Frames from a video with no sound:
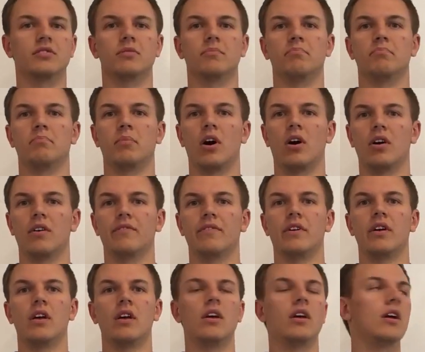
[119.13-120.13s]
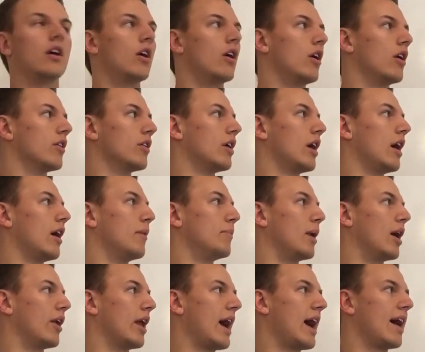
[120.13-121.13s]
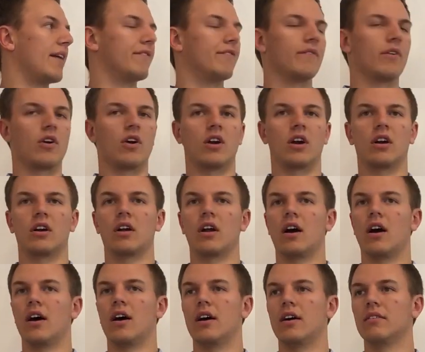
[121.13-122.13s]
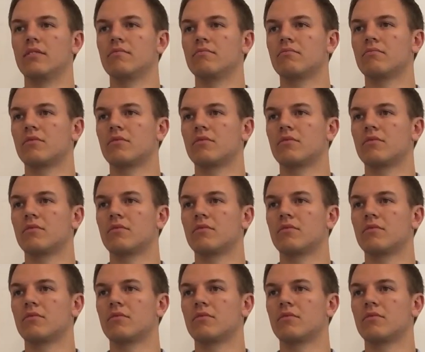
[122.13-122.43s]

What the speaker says: is above about half of our